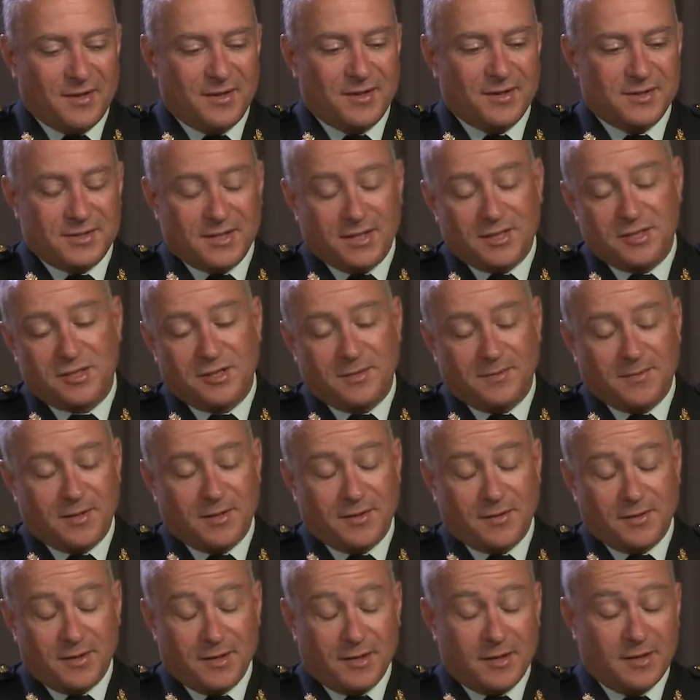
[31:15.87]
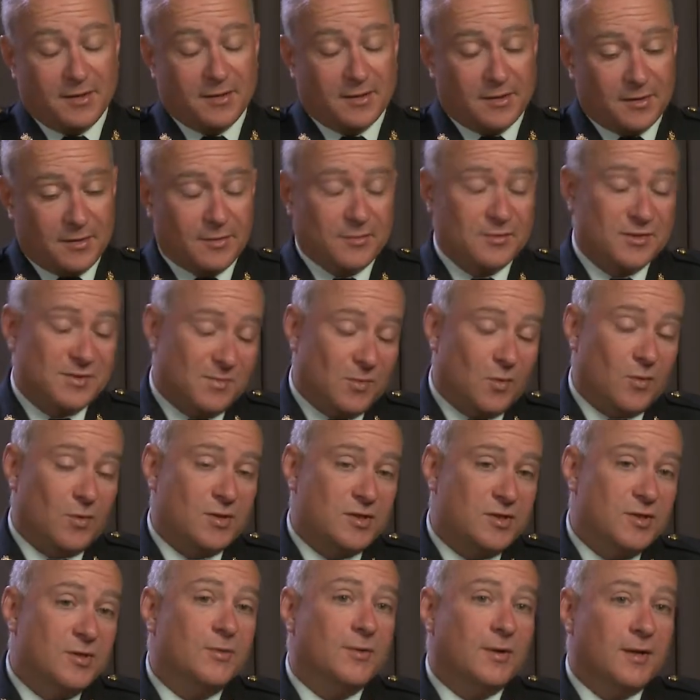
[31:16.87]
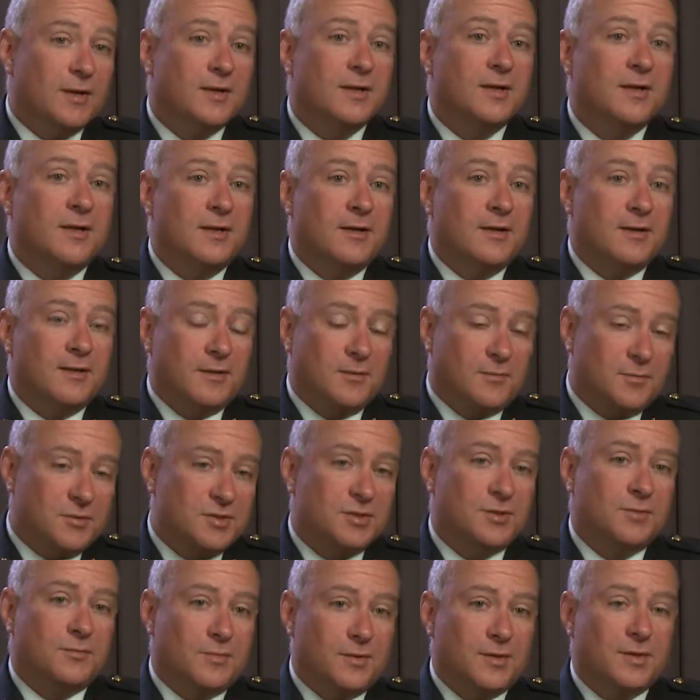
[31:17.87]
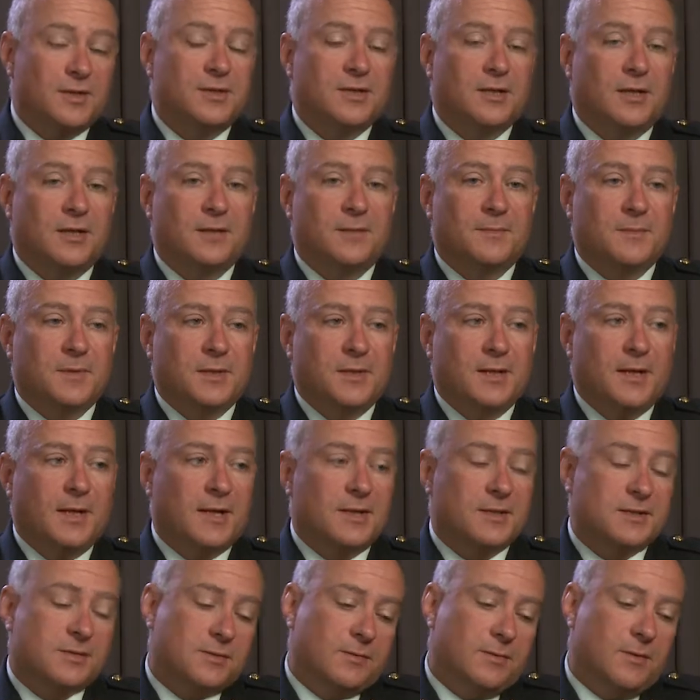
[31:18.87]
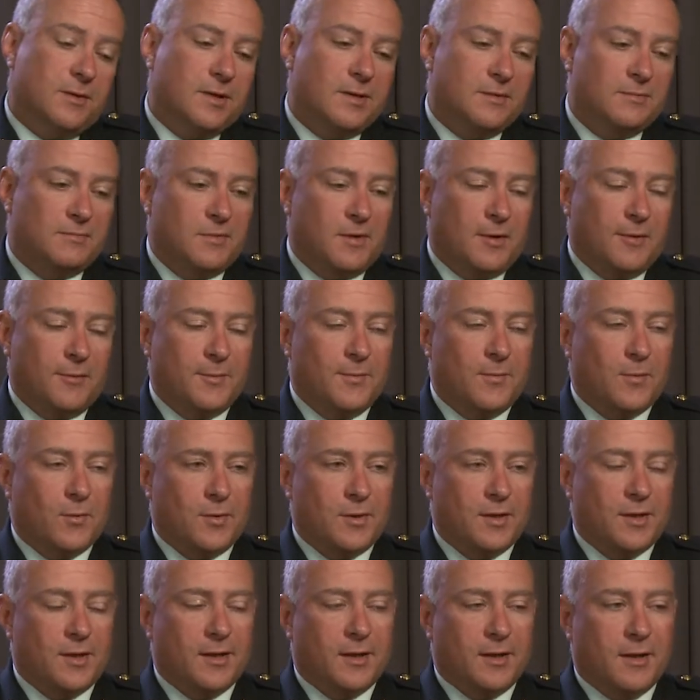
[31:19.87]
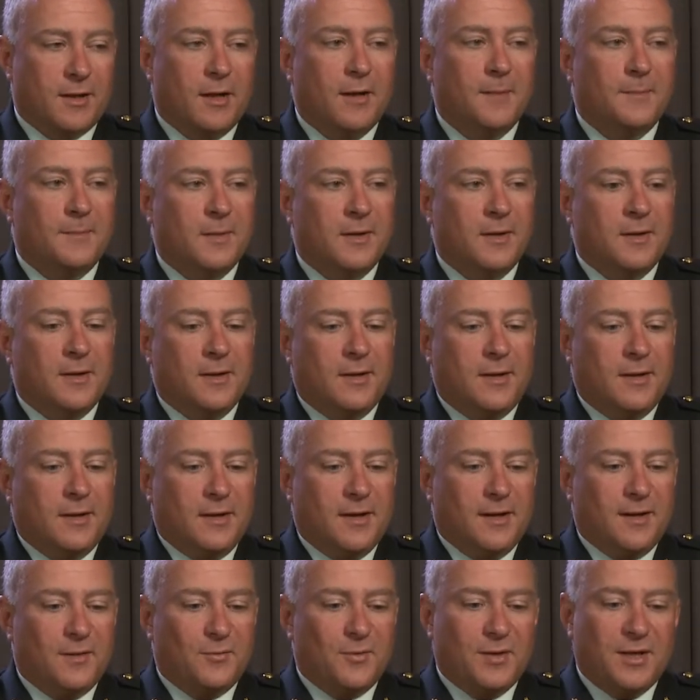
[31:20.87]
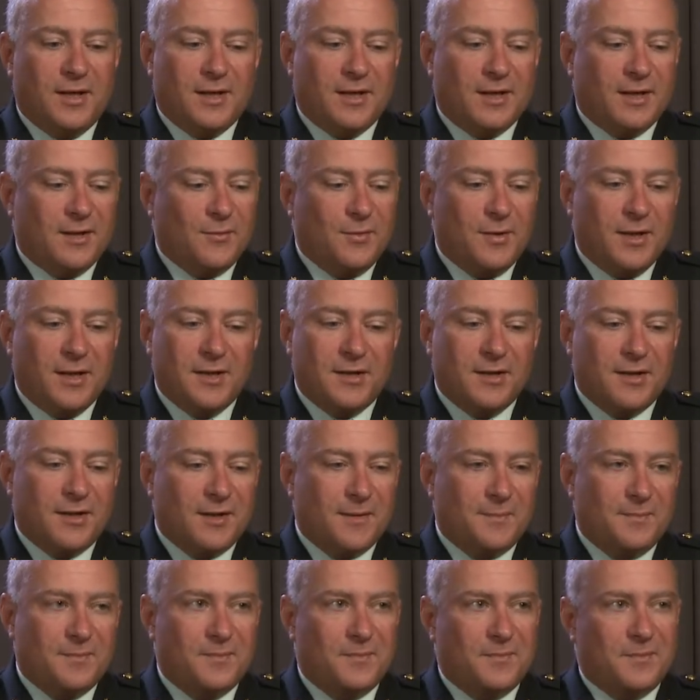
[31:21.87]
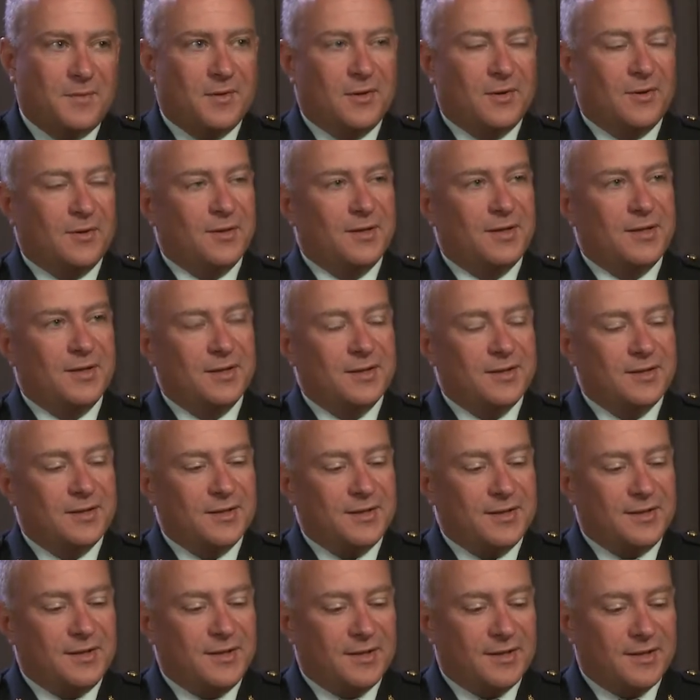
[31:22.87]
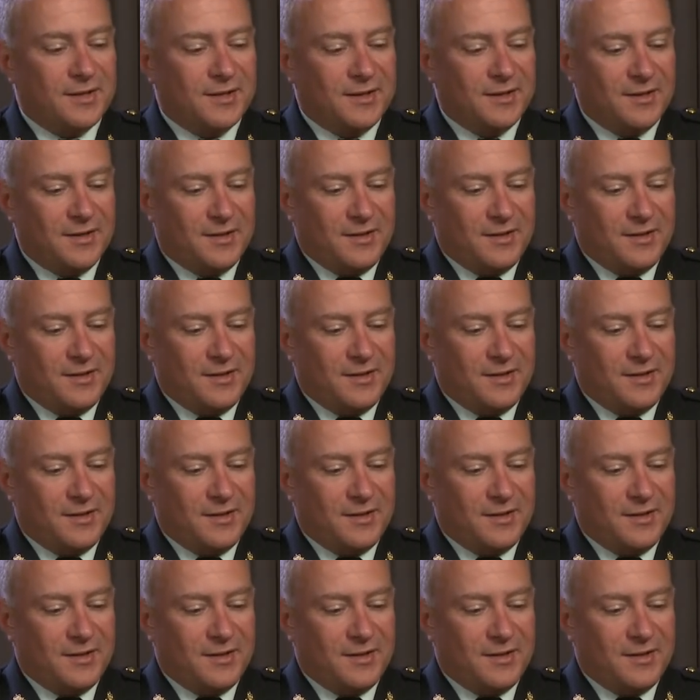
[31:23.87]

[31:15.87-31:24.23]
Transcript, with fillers: section commander, thinking that there was more to it and that we should really take them to task. So I reported it up, and we ended up calling in the